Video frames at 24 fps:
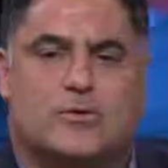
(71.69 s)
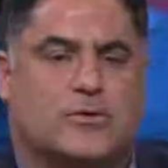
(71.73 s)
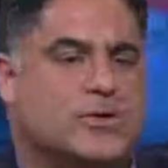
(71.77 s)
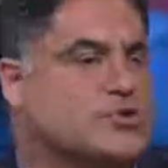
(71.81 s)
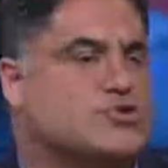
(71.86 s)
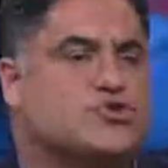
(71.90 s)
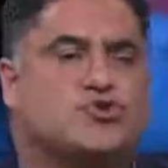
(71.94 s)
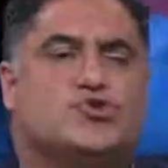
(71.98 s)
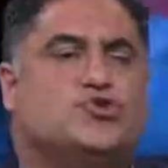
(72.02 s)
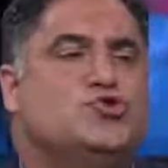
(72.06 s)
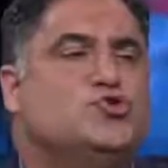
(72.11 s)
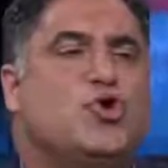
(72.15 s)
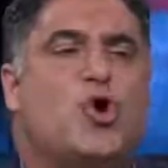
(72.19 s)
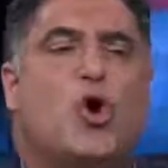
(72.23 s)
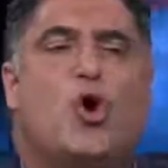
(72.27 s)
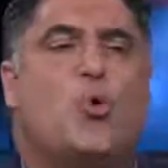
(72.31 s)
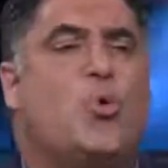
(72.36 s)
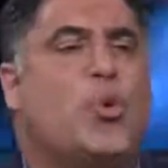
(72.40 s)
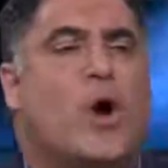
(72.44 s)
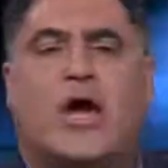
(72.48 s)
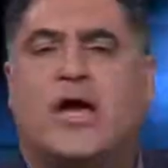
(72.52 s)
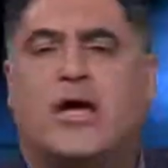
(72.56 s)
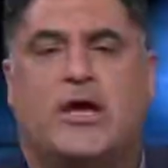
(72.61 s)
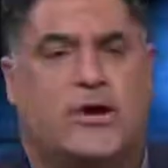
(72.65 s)
There's no
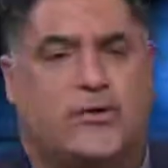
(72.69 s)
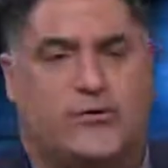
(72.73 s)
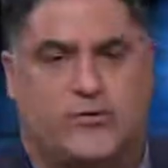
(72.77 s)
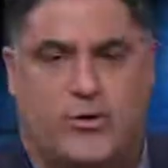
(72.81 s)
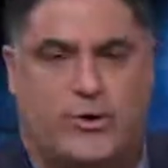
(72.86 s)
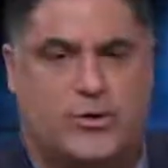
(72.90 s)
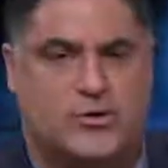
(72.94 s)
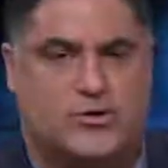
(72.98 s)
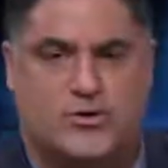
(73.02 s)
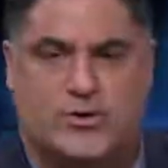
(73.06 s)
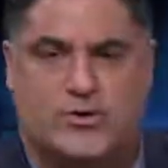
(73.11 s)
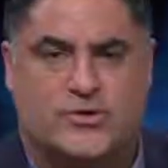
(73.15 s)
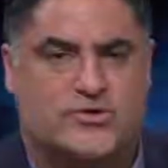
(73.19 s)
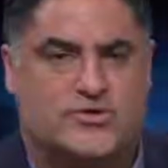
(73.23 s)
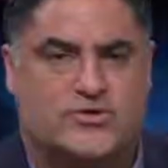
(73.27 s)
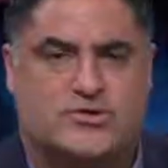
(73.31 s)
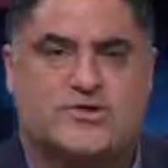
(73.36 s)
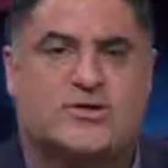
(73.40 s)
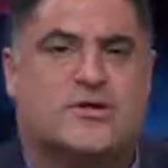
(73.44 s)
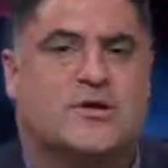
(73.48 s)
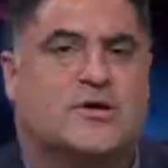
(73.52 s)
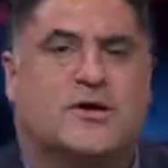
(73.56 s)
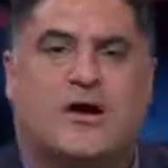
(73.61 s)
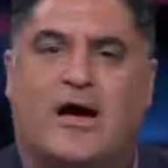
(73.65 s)
way he wrote
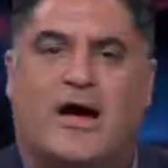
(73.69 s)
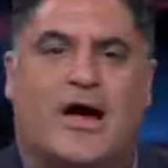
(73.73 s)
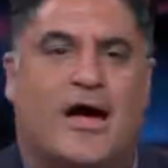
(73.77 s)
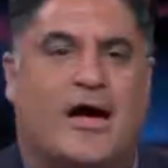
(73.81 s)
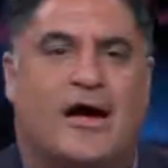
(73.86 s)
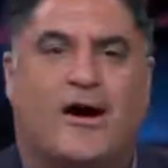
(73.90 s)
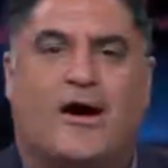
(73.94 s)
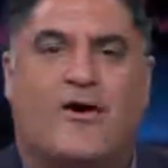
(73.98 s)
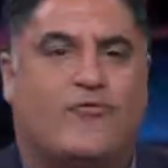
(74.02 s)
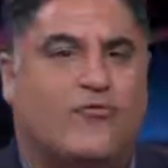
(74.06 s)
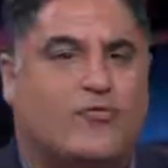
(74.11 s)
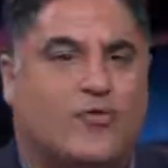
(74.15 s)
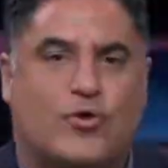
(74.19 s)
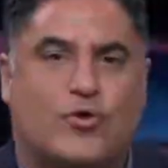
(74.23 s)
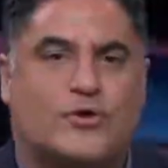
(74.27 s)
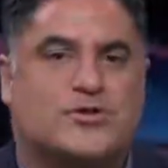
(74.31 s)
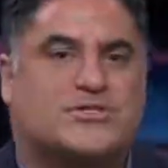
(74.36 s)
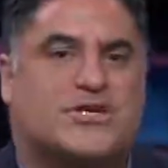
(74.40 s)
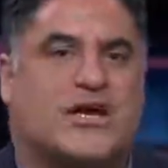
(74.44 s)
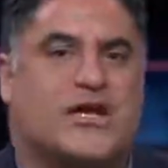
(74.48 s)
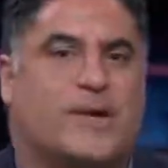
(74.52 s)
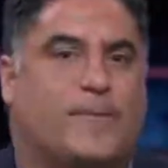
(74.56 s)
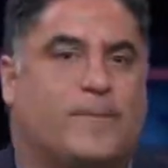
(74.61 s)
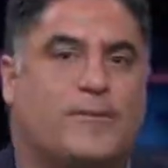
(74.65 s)
those uh, of course,
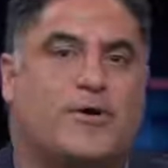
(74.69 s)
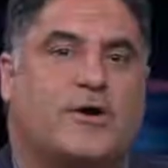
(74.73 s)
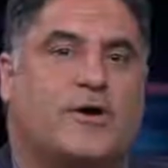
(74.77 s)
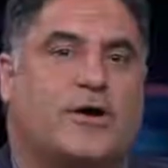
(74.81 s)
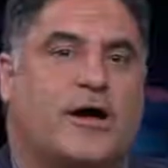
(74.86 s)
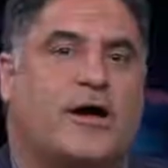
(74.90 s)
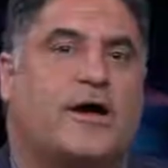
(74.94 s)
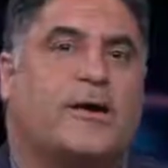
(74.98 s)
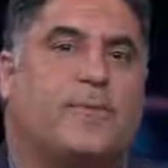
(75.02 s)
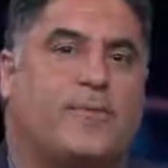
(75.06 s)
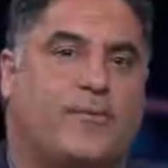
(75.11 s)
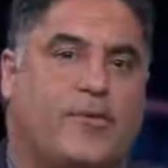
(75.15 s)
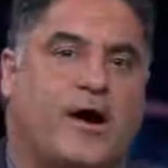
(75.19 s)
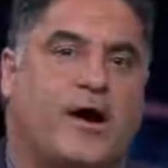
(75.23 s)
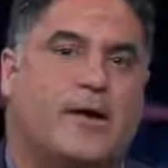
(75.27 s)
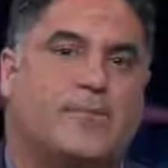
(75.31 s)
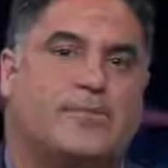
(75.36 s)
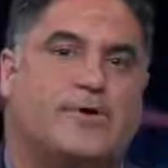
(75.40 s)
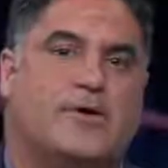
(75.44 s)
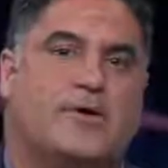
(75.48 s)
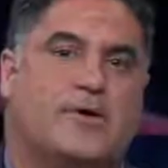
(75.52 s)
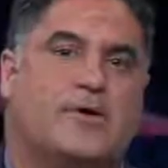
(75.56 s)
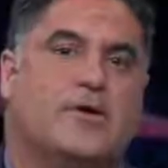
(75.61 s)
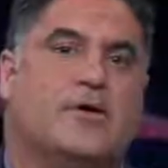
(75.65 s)
they had to put it on a
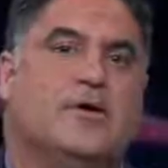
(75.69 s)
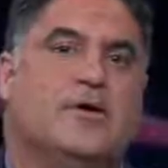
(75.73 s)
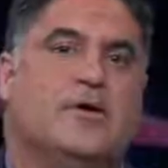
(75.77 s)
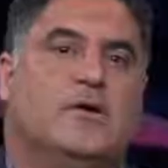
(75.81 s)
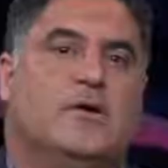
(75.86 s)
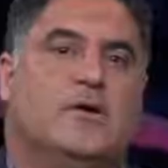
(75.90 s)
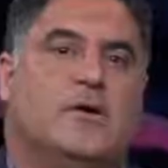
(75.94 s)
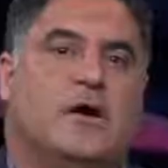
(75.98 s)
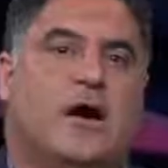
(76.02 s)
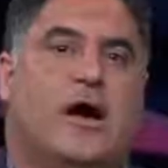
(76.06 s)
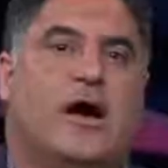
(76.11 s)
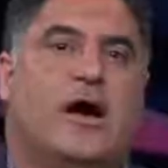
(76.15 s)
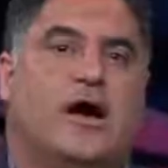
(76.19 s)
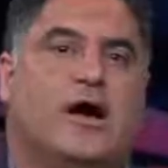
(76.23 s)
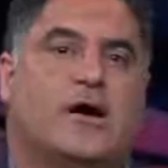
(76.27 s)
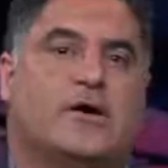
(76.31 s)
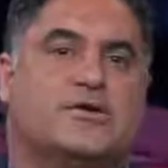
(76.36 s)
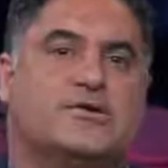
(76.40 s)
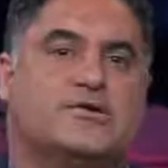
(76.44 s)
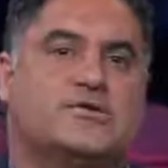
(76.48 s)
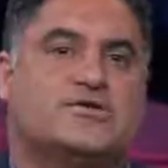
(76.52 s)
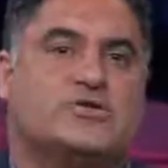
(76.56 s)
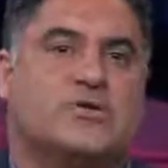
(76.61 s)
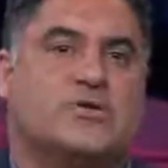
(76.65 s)
prompter uh,
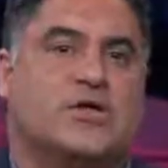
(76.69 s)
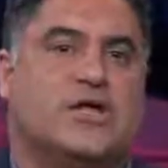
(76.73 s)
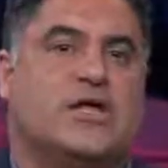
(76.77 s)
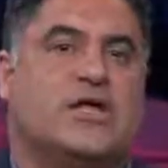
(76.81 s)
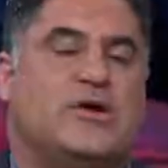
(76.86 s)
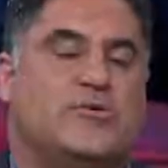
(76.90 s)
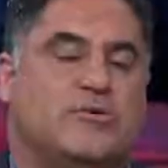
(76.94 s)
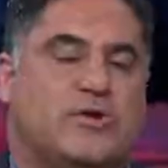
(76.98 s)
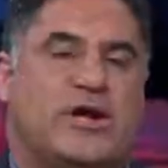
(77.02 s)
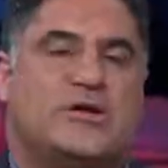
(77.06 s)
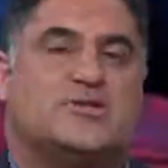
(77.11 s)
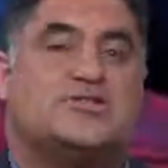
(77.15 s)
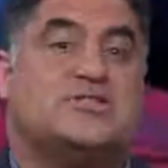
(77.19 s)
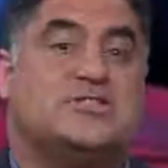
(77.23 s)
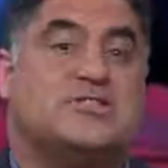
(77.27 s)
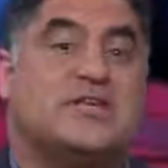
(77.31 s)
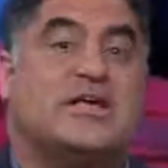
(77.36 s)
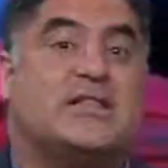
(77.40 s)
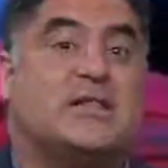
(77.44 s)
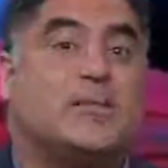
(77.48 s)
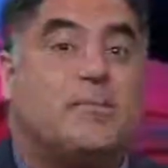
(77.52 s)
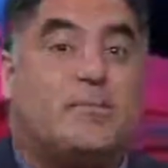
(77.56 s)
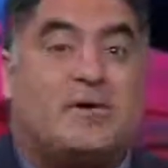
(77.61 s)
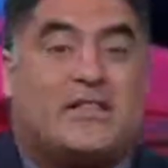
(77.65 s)
so that he would actually say them.